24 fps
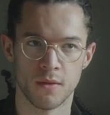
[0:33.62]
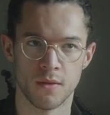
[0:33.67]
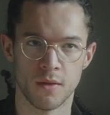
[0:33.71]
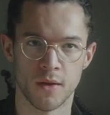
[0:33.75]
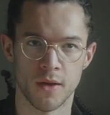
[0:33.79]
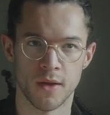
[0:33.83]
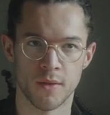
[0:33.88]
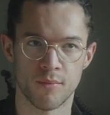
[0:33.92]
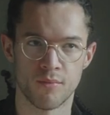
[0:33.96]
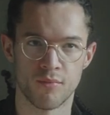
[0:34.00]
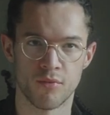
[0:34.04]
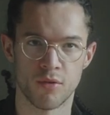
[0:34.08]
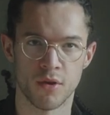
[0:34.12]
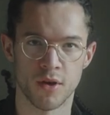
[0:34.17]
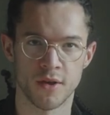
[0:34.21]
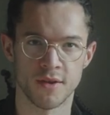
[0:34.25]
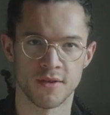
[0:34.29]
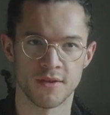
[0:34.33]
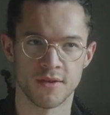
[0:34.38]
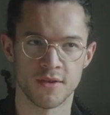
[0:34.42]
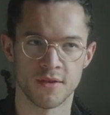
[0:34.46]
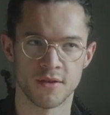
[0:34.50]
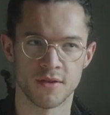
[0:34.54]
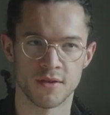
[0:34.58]
A
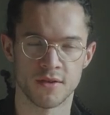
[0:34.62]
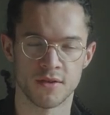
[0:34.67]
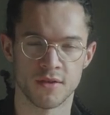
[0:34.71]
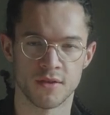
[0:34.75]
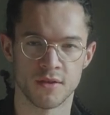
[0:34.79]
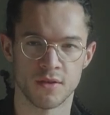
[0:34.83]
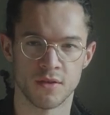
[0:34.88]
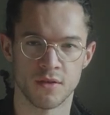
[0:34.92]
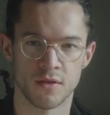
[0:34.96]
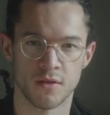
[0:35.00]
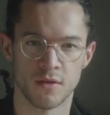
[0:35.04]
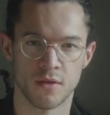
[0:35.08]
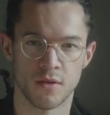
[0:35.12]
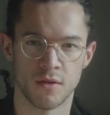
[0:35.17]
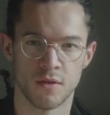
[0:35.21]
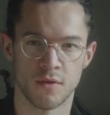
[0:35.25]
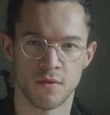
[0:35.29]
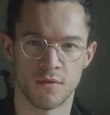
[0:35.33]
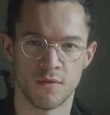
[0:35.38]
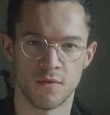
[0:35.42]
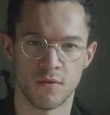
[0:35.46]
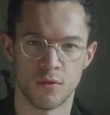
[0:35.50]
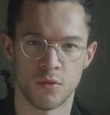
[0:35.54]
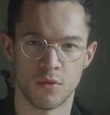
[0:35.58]
practice
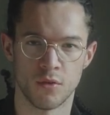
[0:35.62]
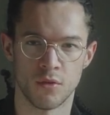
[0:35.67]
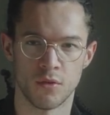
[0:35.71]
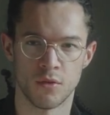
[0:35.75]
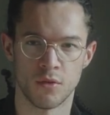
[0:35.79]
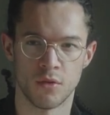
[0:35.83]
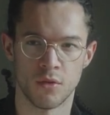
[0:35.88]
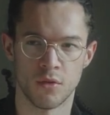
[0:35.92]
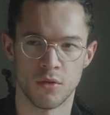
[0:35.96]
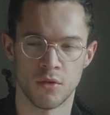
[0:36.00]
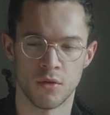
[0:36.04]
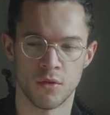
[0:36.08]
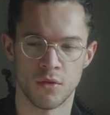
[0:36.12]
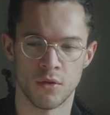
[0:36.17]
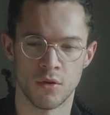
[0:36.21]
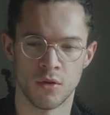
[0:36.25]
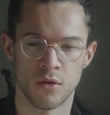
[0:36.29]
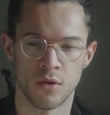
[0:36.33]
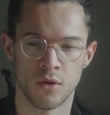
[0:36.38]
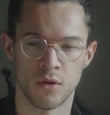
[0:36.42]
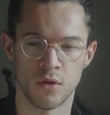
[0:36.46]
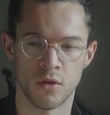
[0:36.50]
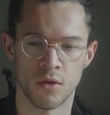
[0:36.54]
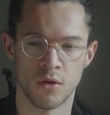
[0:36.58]
for
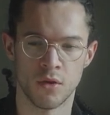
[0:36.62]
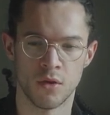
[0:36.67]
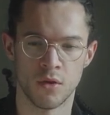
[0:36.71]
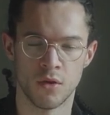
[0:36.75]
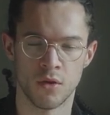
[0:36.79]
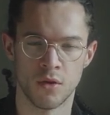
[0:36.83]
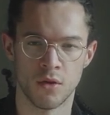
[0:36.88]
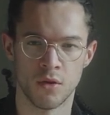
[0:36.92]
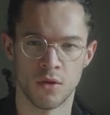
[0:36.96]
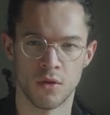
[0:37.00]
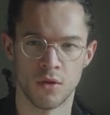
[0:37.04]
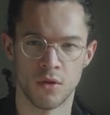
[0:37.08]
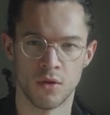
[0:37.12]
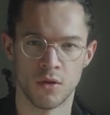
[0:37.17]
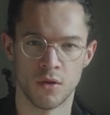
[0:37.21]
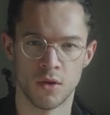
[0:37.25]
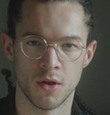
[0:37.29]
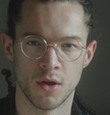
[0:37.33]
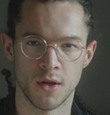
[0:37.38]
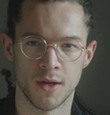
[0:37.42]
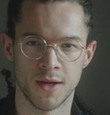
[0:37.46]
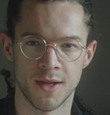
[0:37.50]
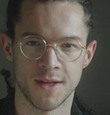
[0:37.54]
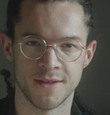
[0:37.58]

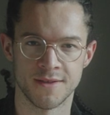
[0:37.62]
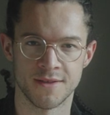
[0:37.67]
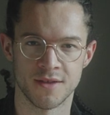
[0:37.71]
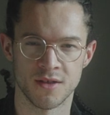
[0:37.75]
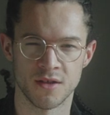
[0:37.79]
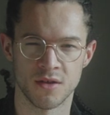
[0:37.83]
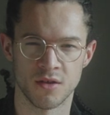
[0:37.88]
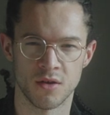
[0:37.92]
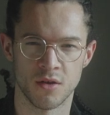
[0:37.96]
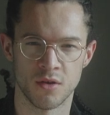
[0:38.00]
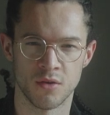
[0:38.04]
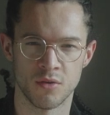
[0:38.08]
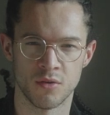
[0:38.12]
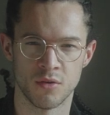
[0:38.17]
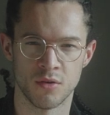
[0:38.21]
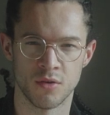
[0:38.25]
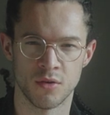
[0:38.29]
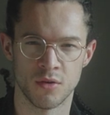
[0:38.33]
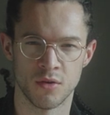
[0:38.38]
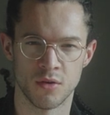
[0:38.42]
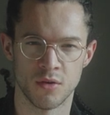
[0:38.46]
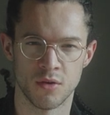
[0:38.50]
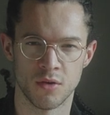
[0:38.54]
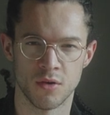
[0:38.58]
letting go
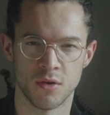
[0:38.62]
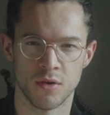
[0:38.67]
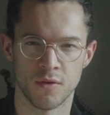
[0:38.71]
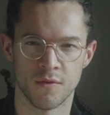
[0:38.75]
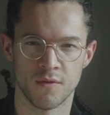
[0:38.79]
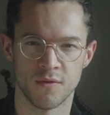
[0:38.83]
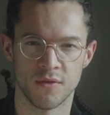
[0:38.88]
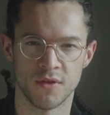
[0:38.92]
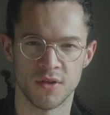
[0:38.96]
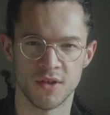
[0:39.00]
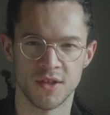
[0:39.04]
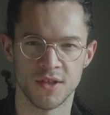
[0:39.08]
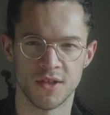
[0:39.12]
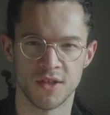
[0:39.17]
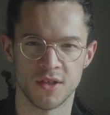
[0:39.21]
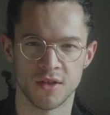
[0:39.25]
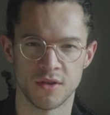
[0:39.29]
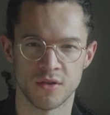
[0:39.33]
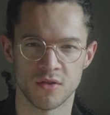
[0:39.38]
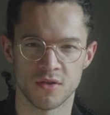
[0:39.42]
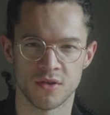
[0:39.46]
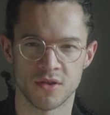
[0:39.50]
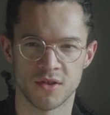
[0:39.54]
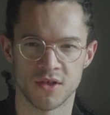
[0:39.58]
of needing
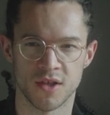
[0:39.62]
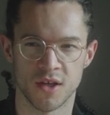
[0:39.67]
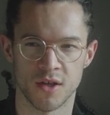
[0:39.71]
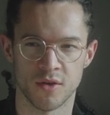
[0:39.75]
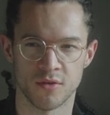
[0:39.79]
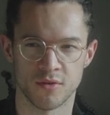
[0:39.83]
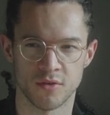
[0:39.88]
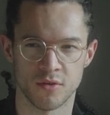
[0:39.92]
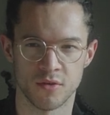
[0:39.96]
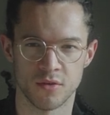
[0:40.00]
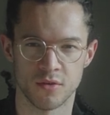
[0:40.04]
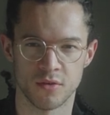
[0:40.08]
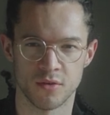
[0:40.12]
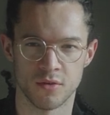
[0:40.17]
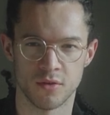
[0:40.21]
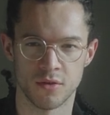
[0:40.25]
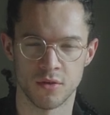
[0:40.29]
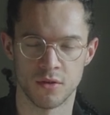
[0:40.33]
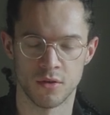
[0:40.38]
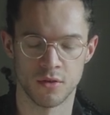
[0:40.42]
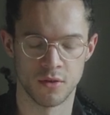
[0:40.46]
to sound good.